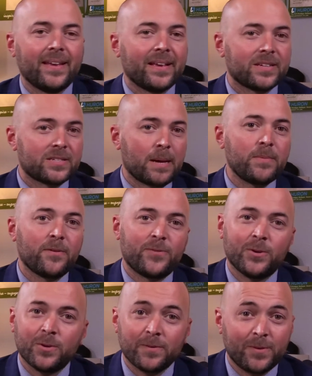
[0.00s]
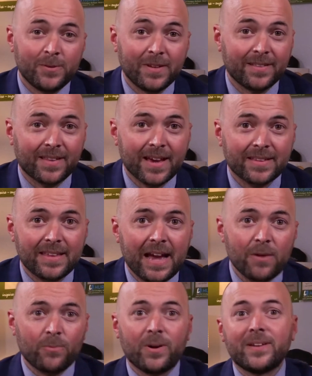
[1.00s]
Some of you, if you didn't like
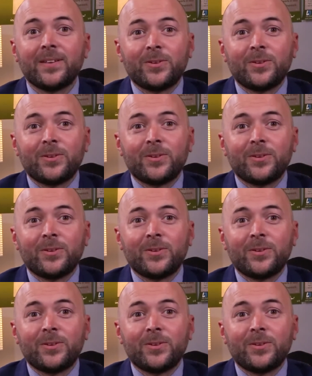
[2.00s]
that one,